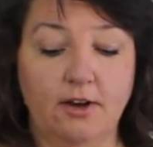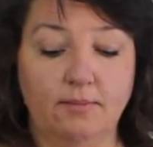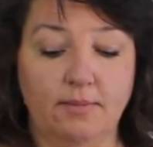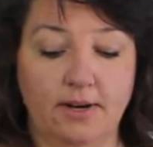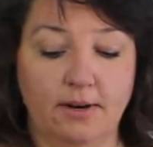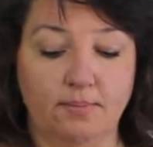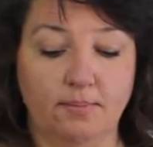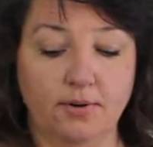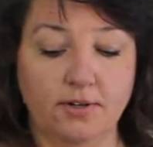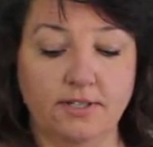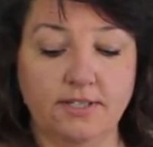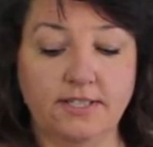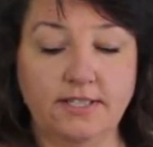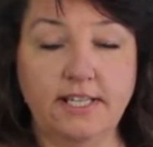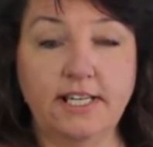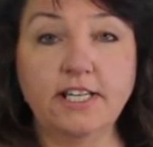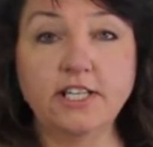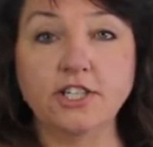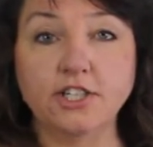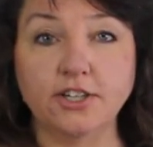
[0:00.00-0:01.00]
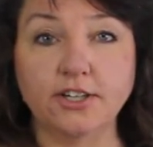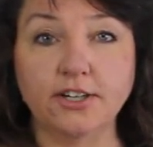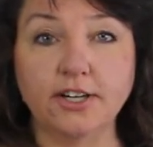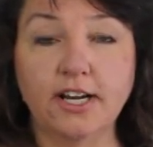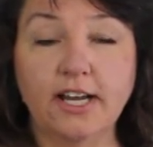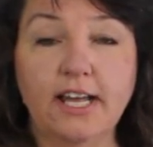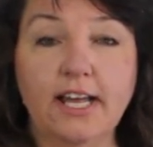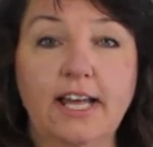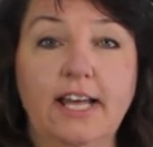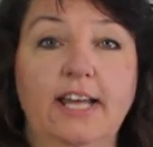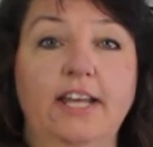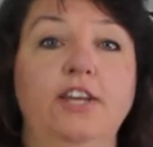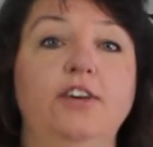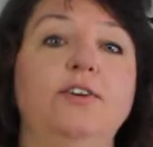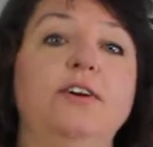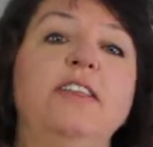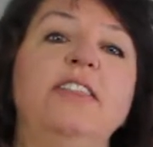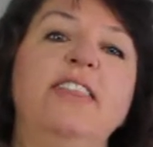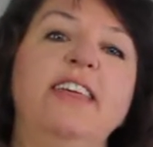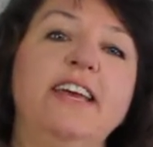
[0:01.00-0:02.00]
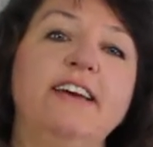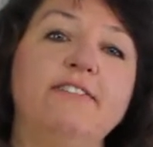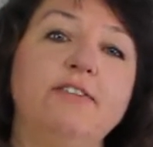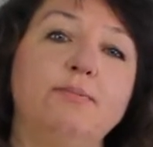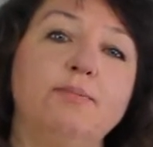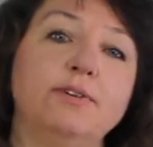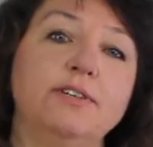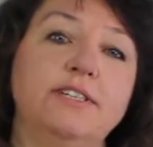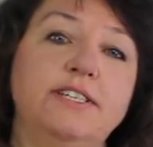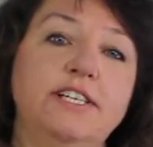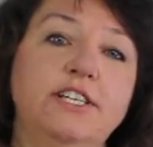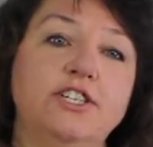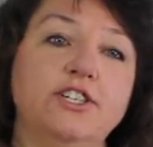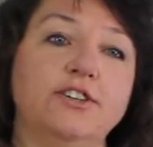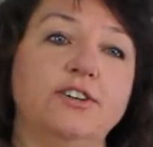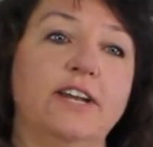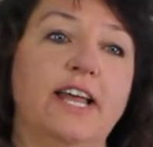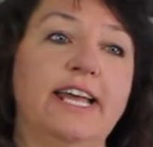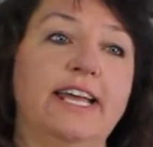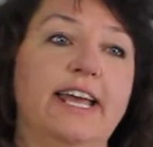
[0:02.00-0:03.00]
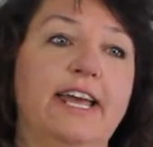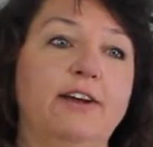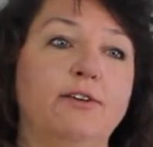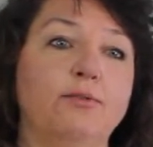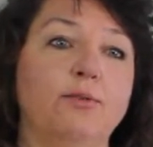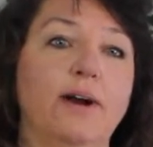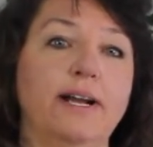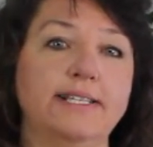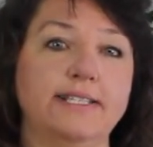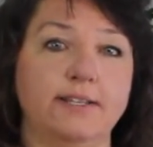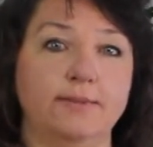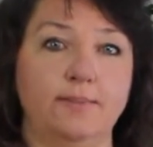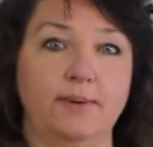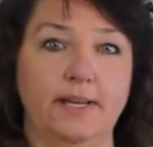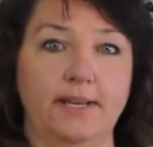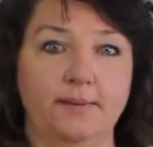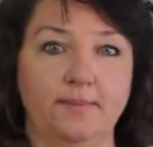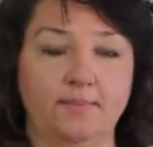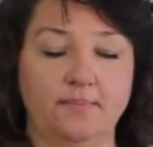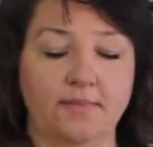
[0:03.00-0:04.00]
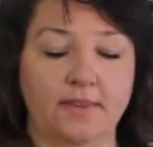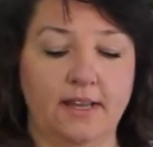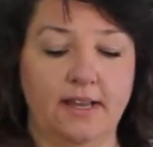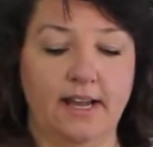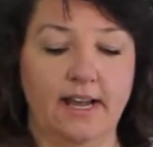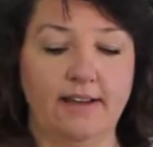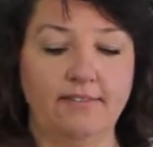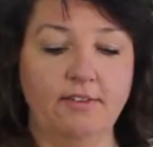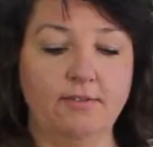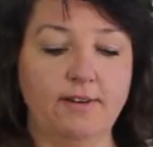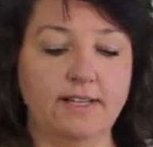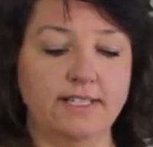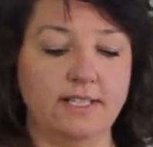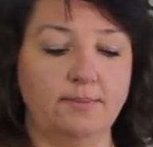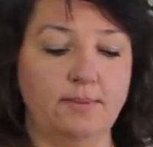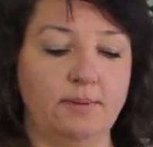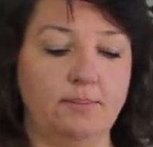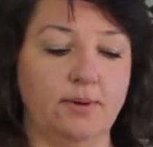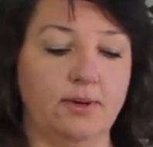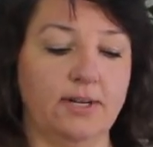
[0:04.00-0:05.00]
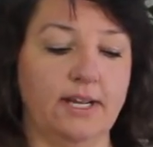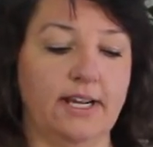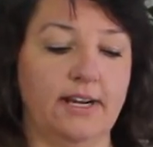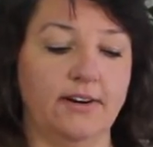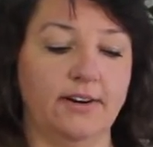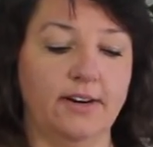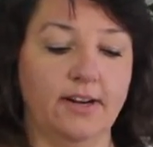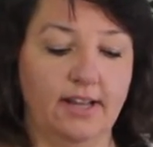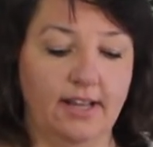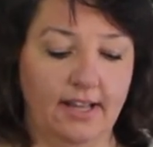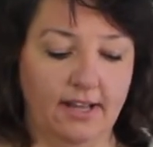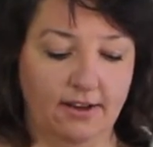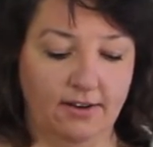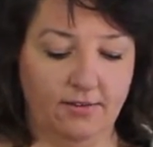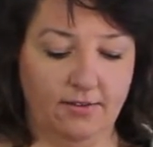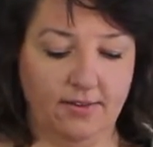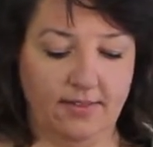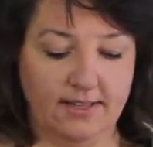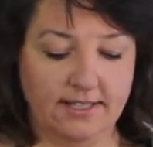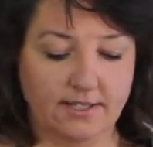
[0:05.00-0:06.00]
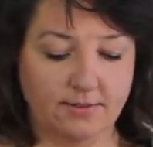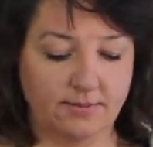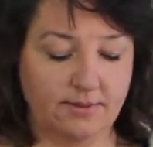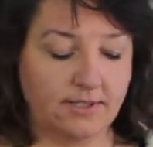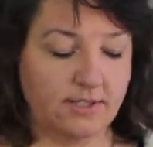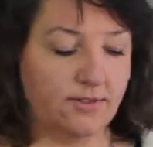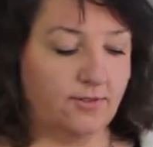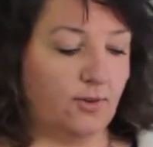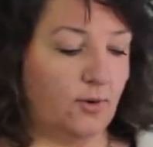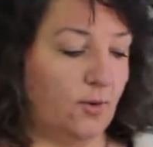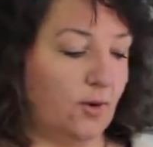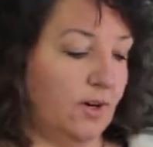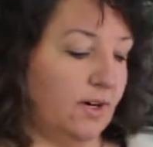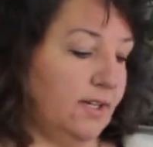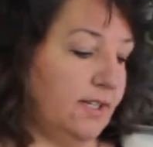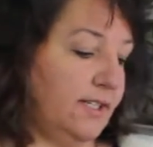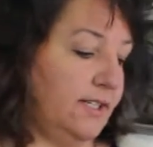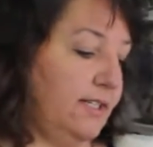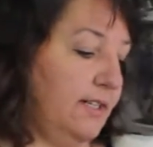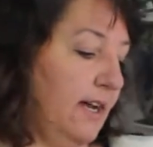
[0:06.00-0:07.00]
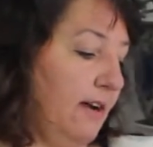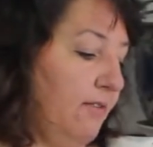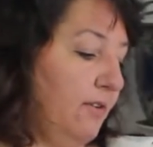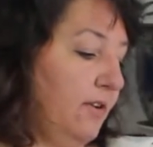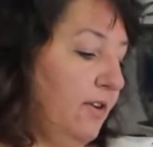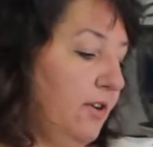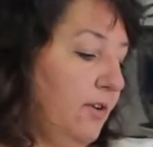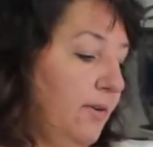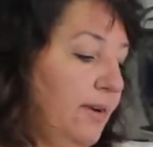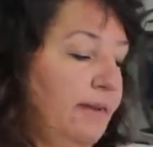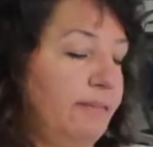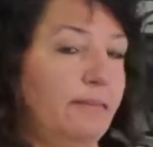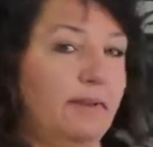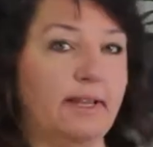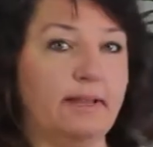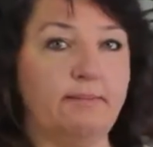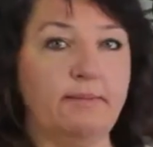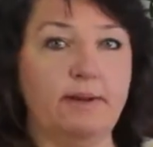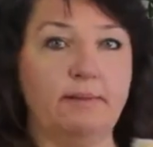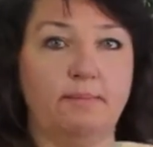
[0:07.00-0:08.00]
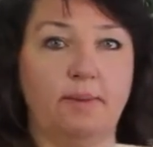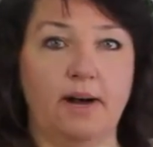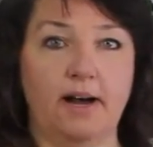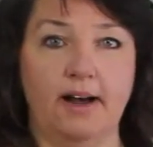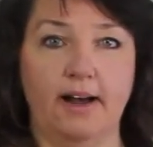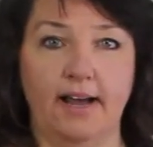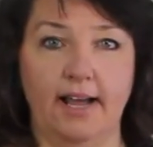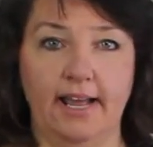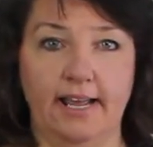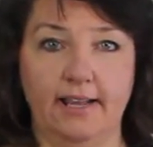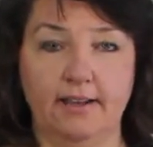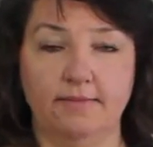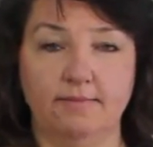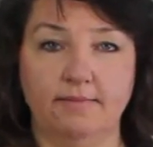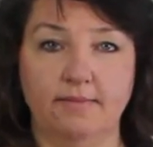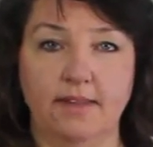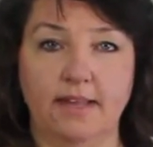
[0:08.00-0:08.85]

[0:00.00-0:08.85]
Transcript: But a procedure, you can think of a procedure like a recipe. I have a recipe book here, and this one's for sour cream lemon pie.